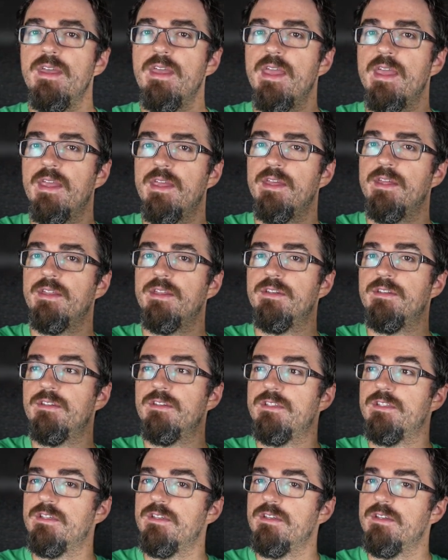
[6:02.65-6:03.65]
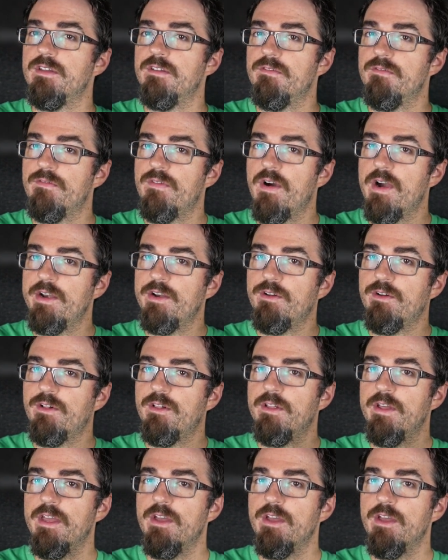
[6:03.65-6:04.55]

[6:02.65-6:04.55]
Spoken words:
and vinyl,